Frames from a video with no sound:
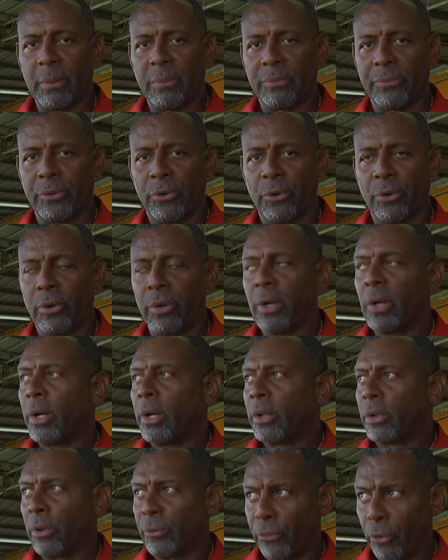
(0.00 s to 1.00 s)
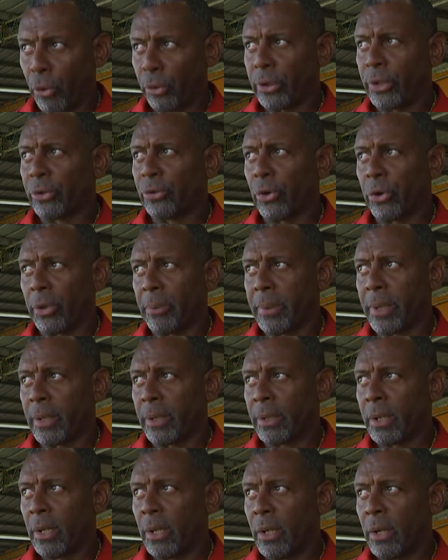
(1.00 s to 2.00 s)
for the four-day
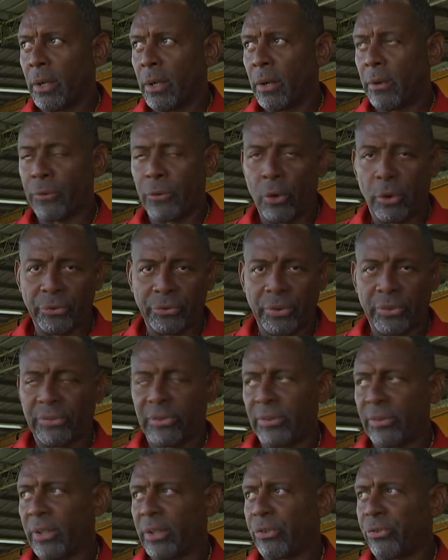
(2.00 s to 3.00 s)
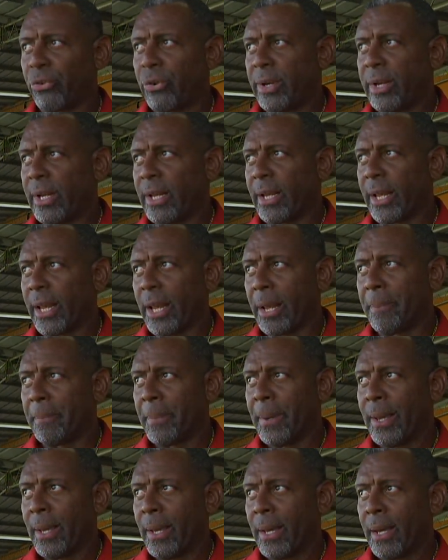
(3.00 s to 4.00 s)
tournament. Of course, this is a three-day
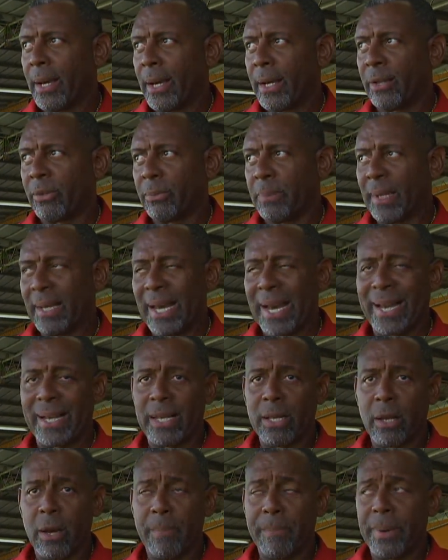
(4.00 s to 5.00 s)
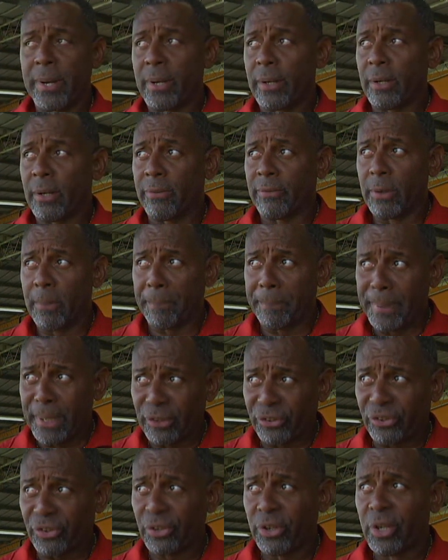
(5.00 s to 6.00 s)
game and it's been highly competitive. The
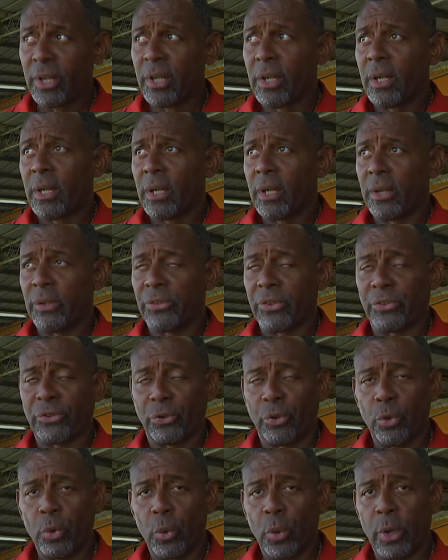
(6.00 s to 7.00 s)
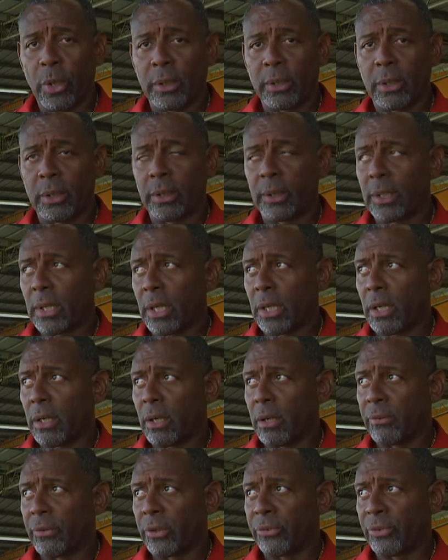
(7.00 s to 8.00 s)
pitch is a slow one and uh,
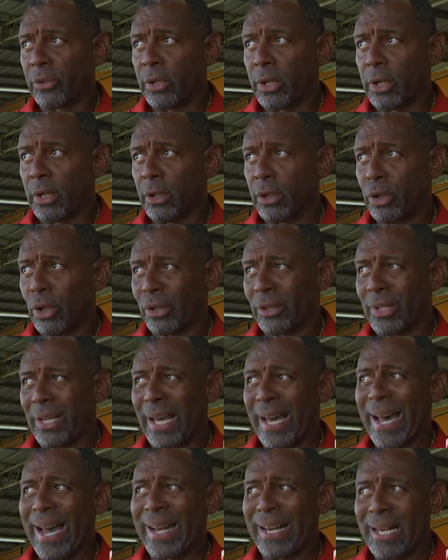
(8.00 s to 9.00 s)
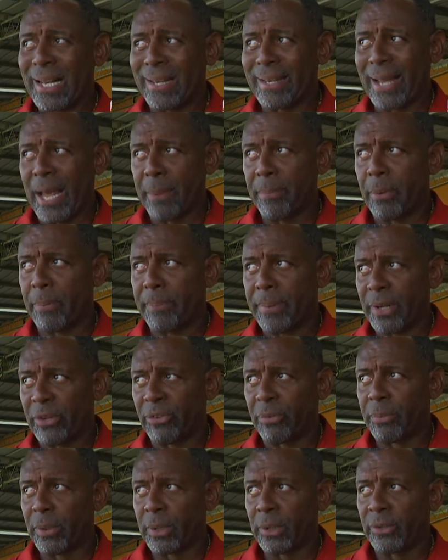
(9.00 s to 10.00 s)
obviously not the ideal type of
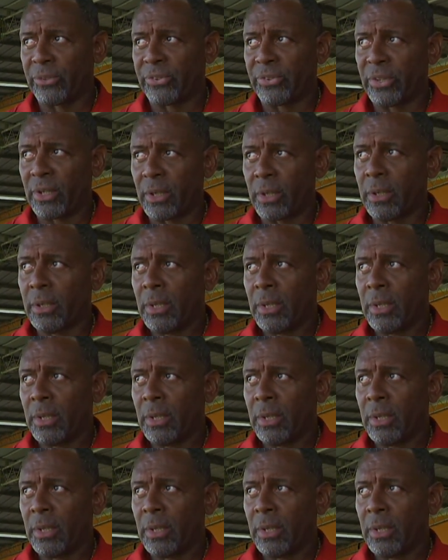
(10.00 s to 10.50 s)
pitch, but it's still